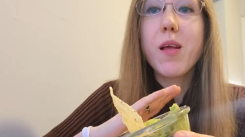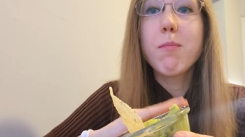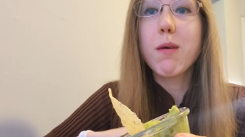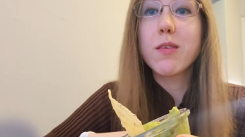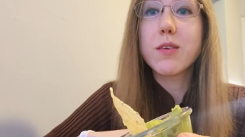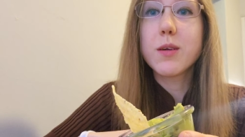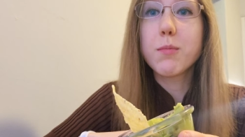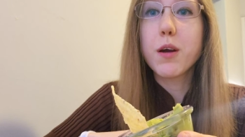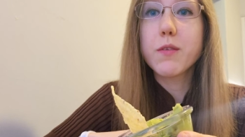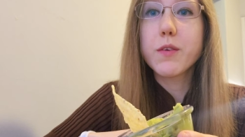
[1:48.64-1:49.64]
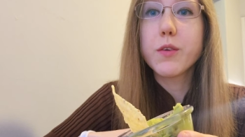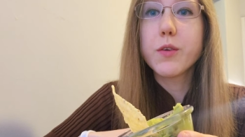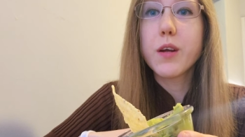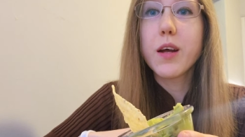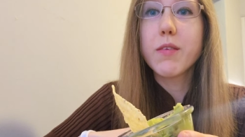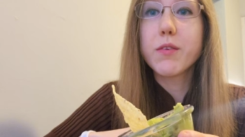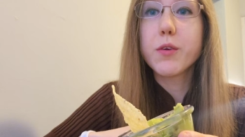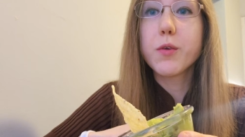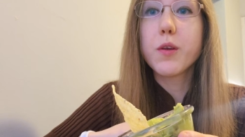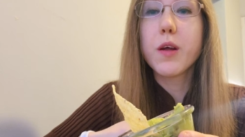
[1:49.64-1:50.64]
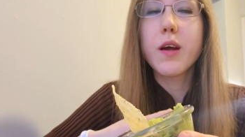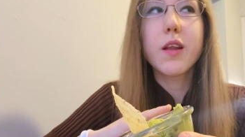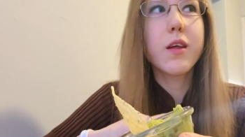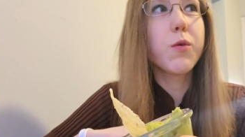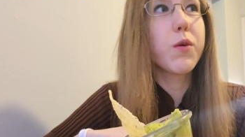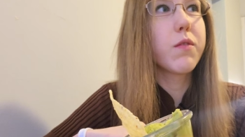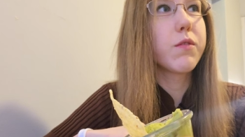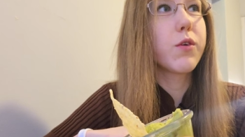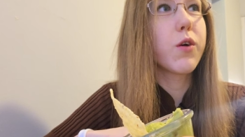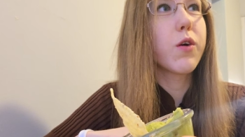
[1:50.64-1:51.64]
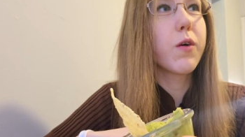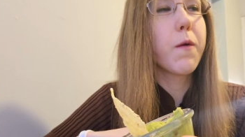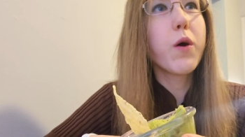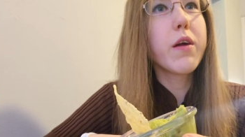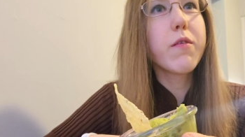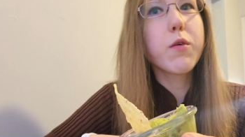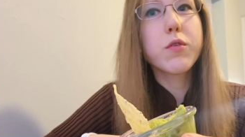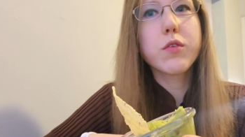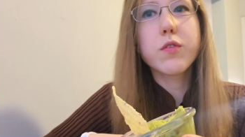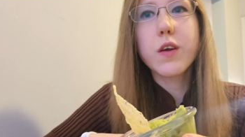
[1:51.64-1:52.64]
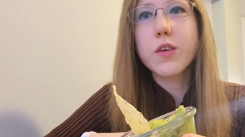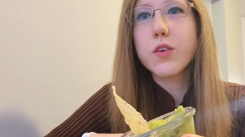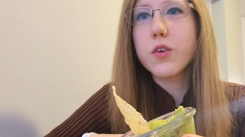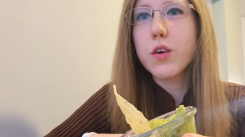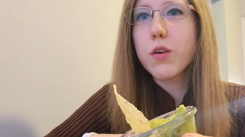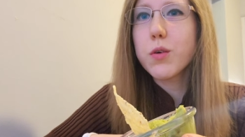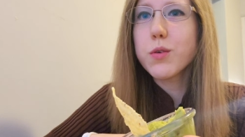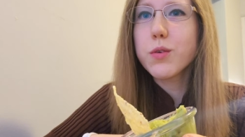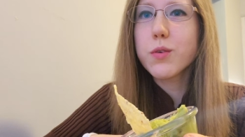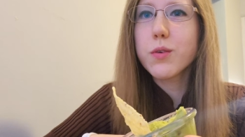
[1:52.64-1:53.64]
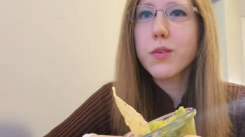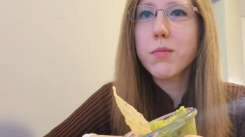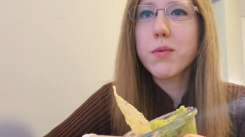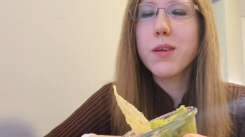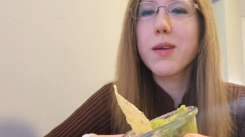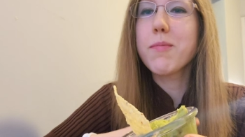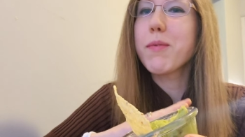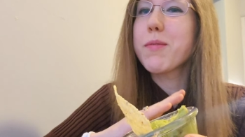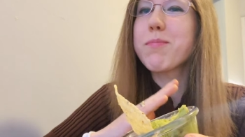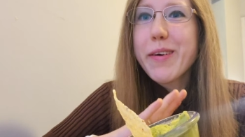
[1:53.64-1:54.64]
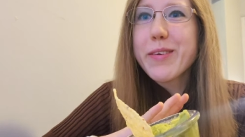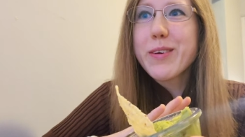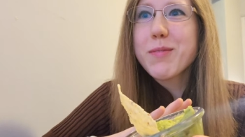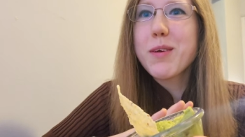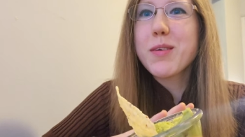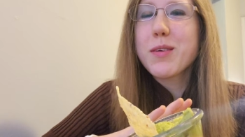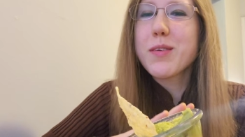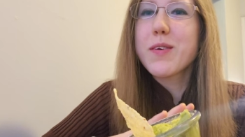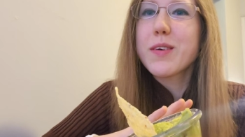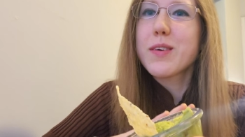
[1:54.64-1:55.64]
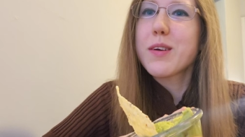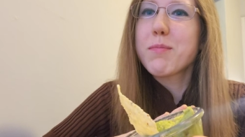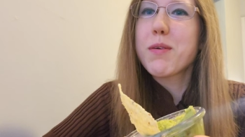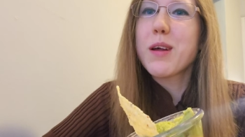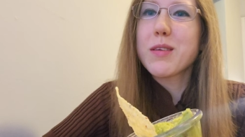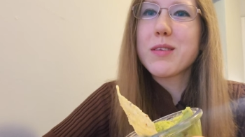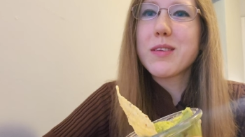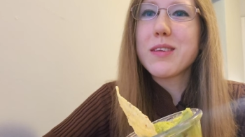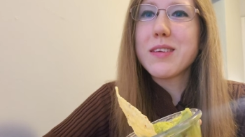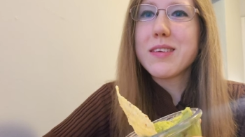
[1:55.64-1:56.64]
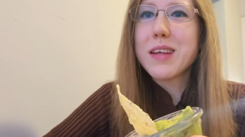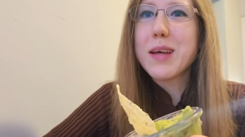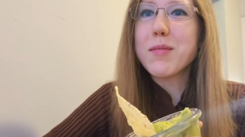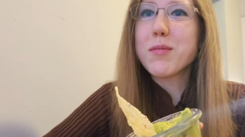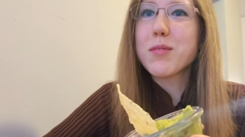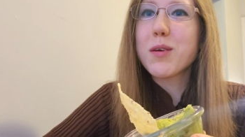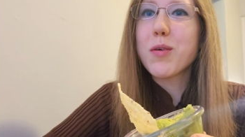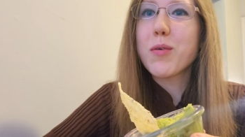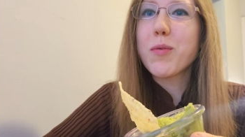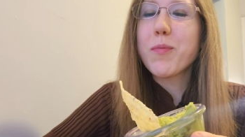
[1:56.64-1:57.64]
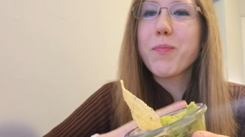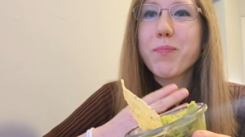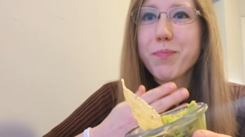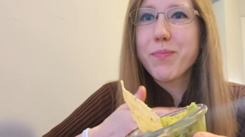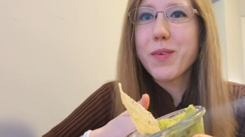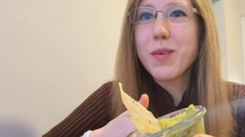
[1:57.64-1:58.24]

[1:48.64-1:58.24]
Mexican breakfast you can have too. Like I think one of them is called huevos rancheros or something like that. I know I'm not good, very good at pronouncing these names, so you